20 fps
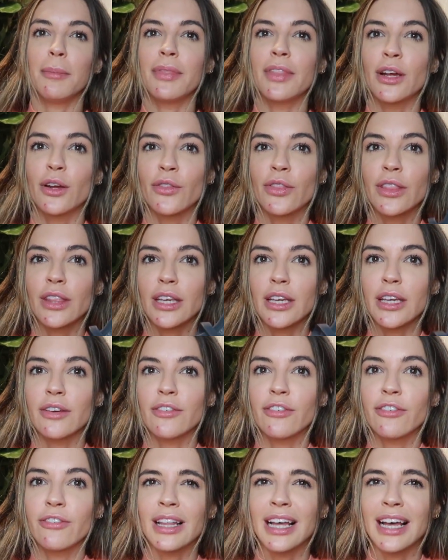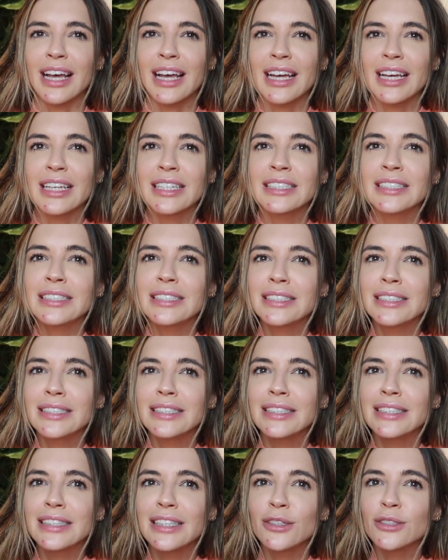They're the Flex.
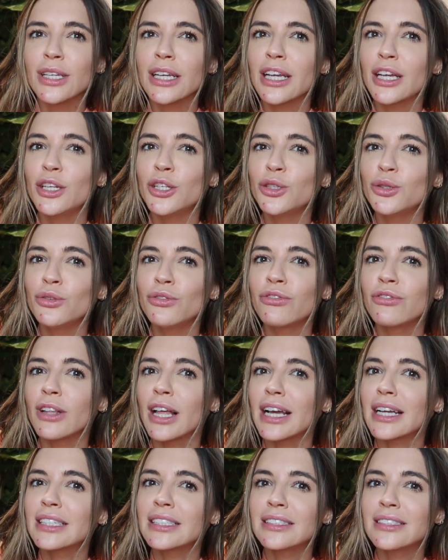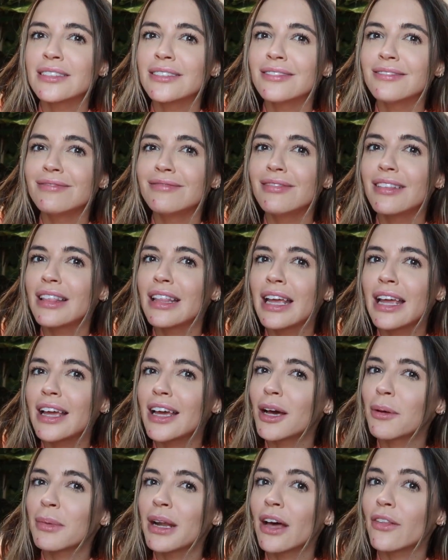There's like a new Flex thing
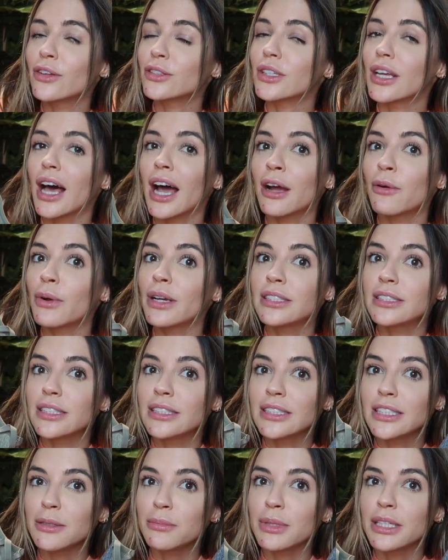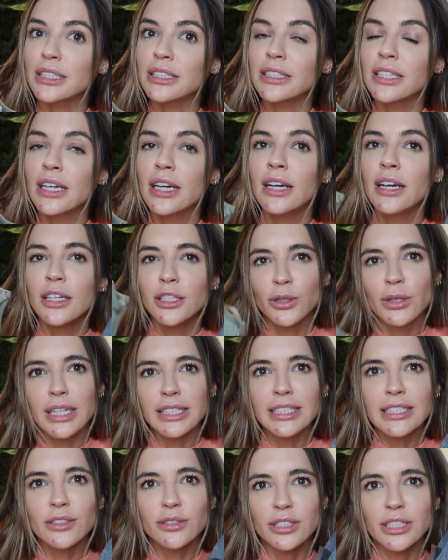coming out. There's a high-waisted seamless. So I
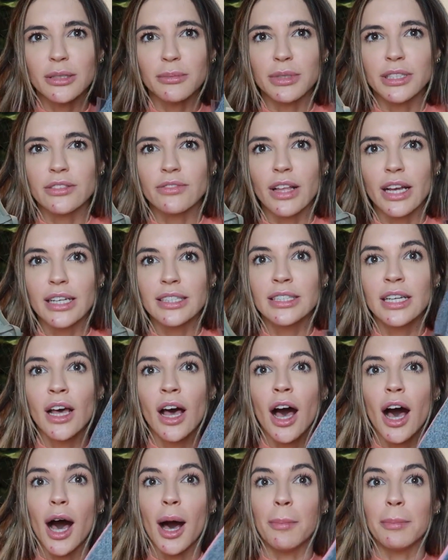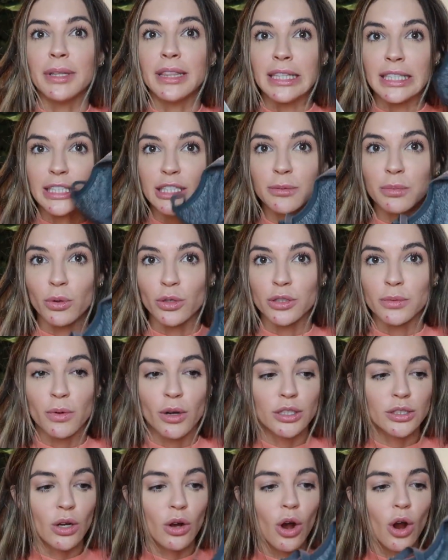guess these are seamless Flex. But these sports
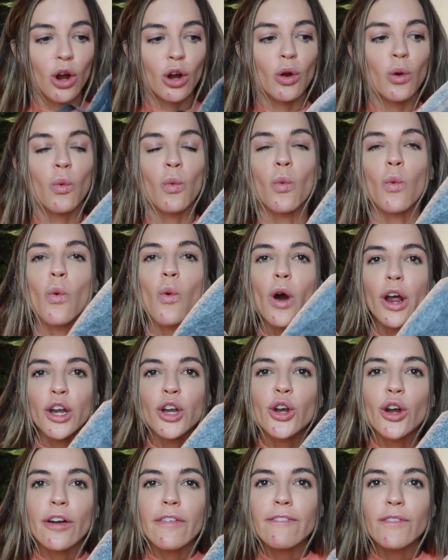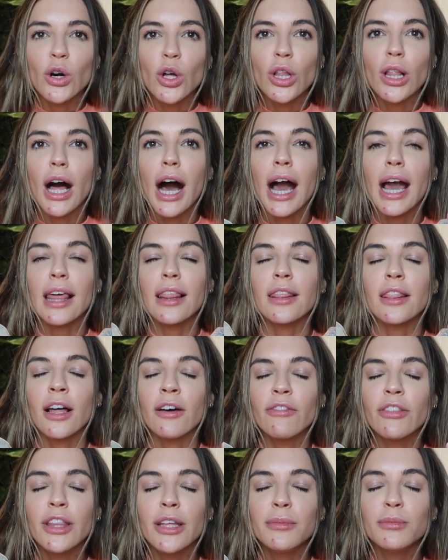bras are wonderful. I
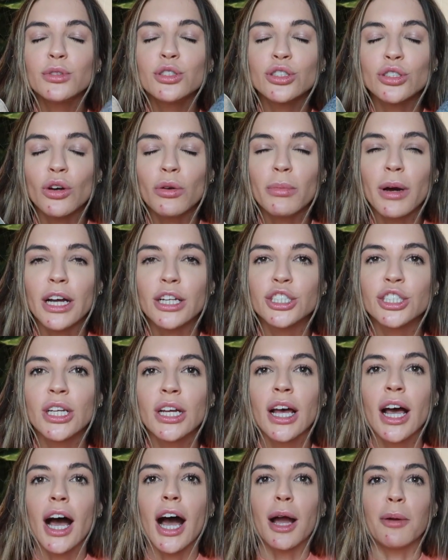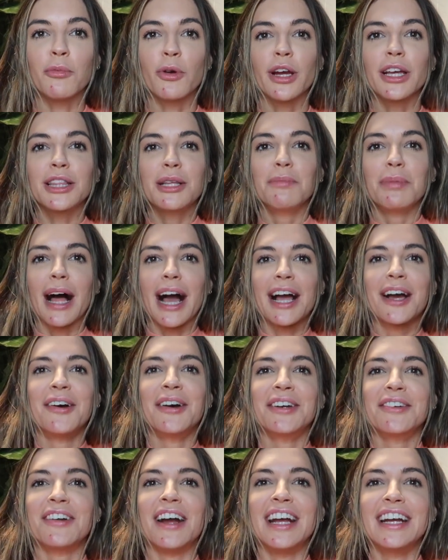love them so much. I'm wearing the black
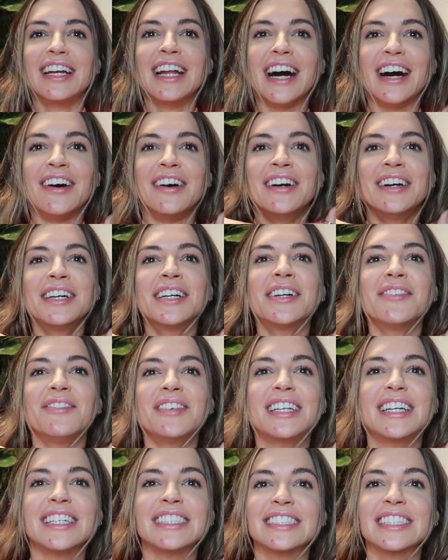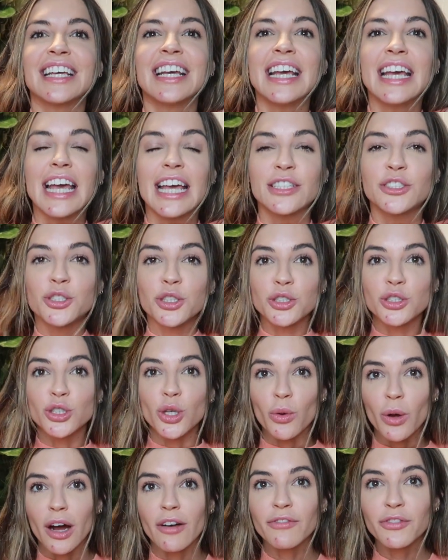one right now because it's just
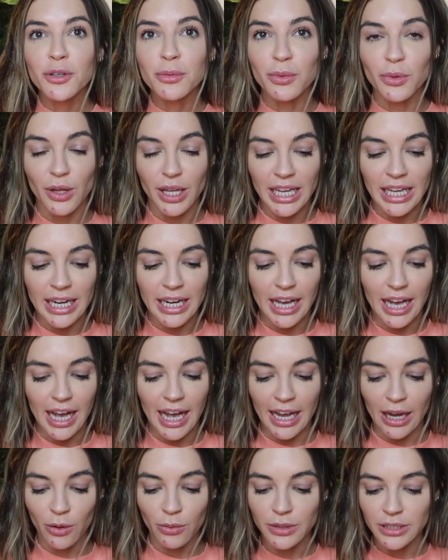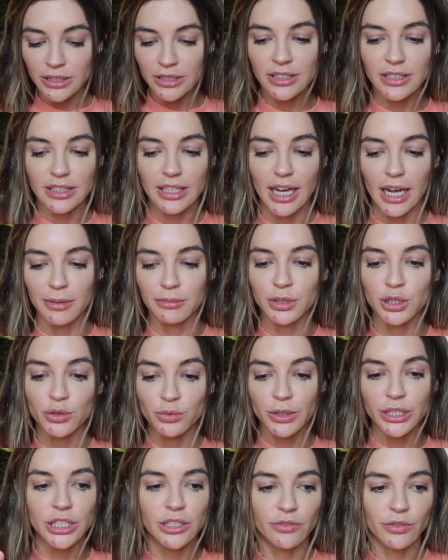so comfortable, and I'm just
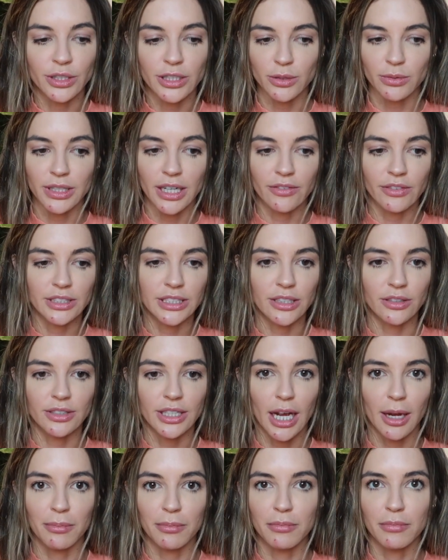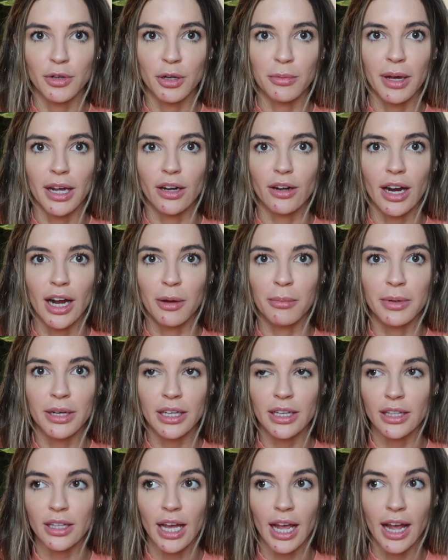reaching for this one every single time. No matter how
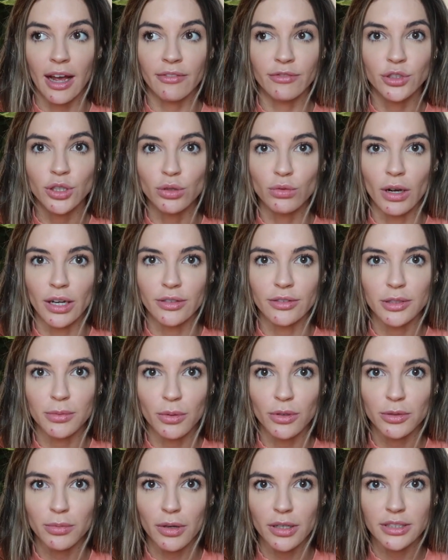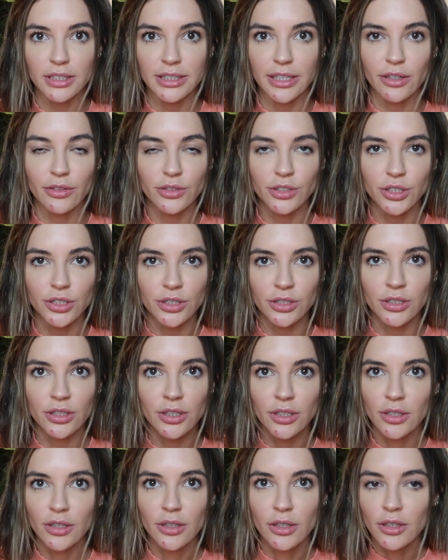many, I have 200 sports bras in there just
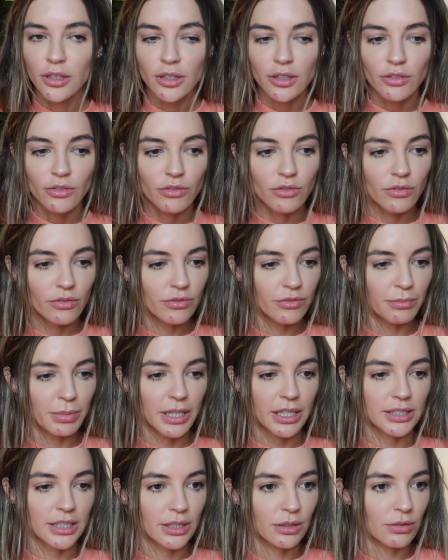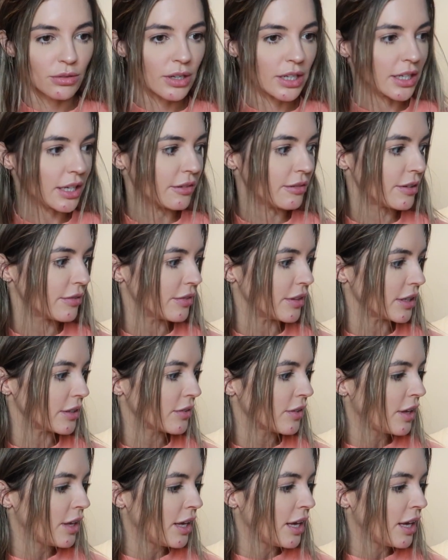because I don't know how to get rid of things.